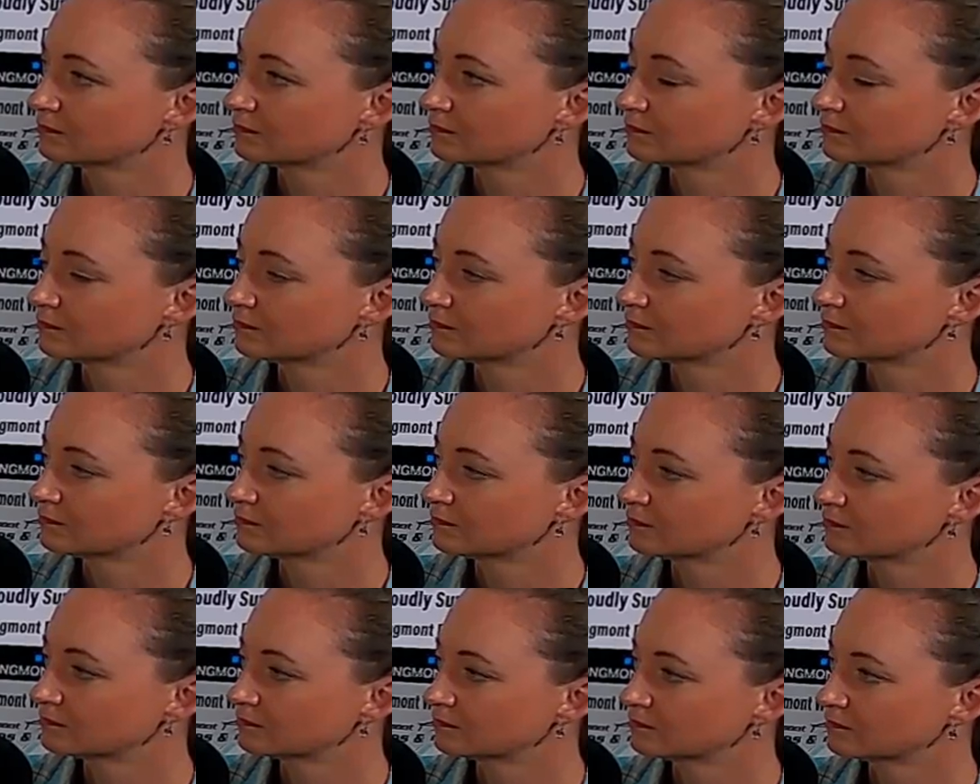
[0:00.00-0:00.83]

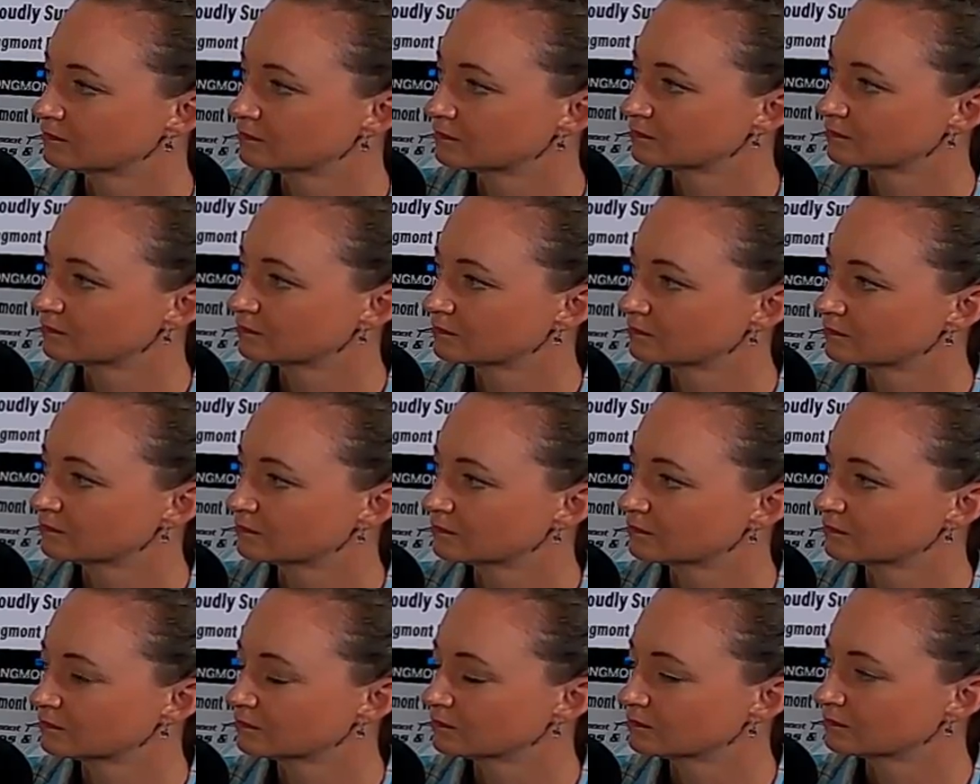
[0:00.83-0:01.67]

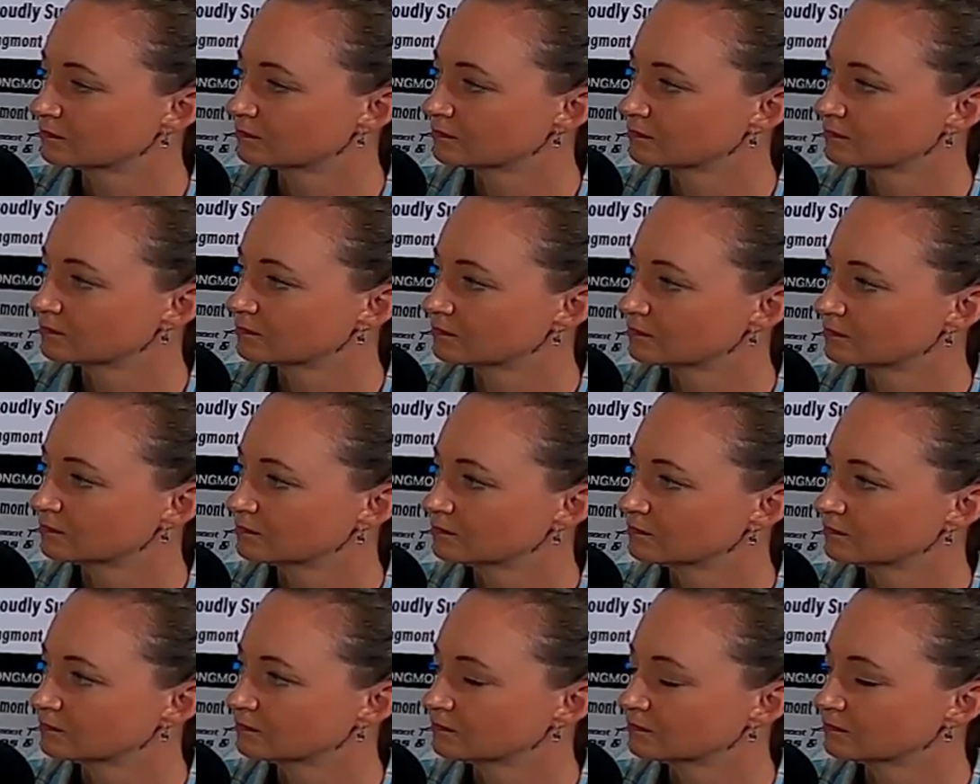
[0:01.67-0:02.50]

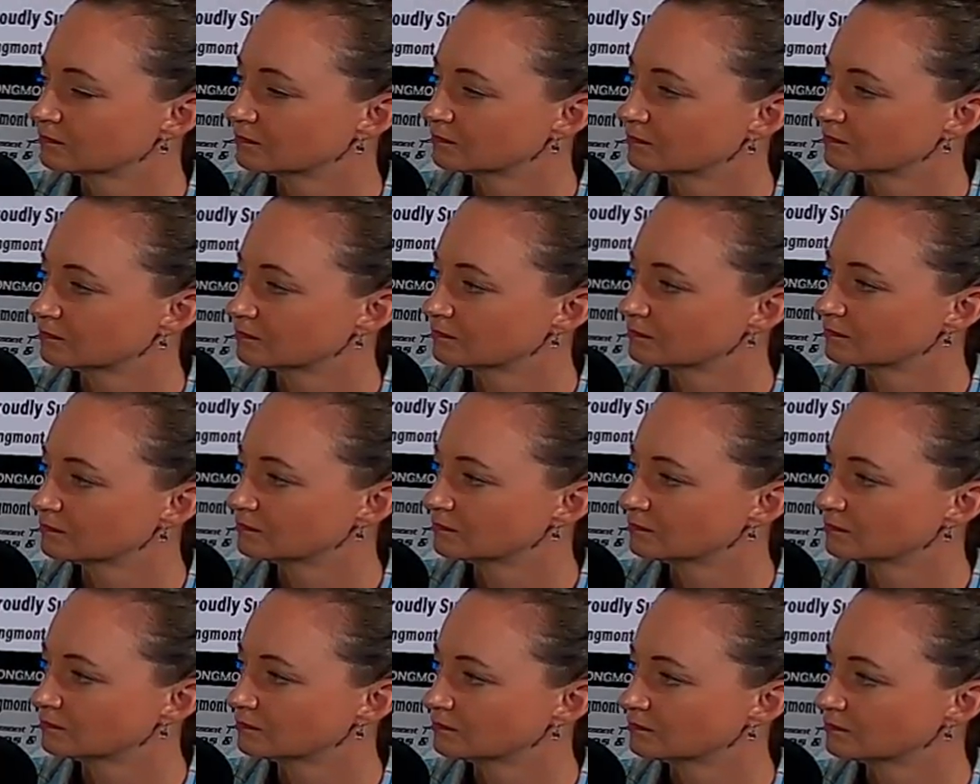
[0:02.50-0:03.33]

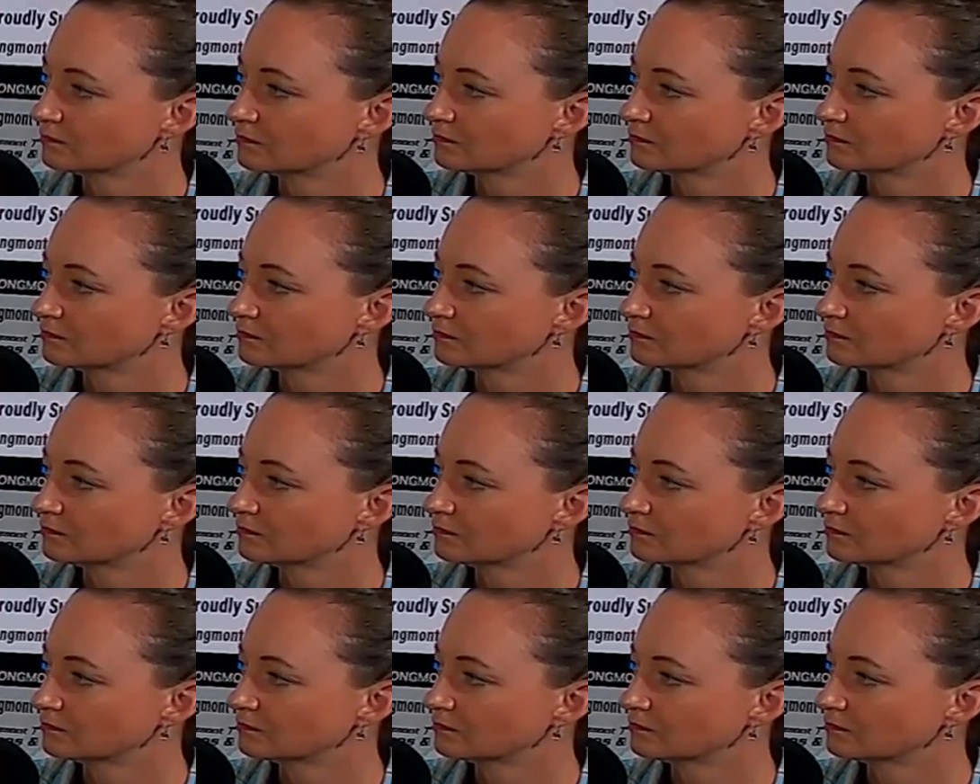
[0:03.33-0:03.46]
(not speaking)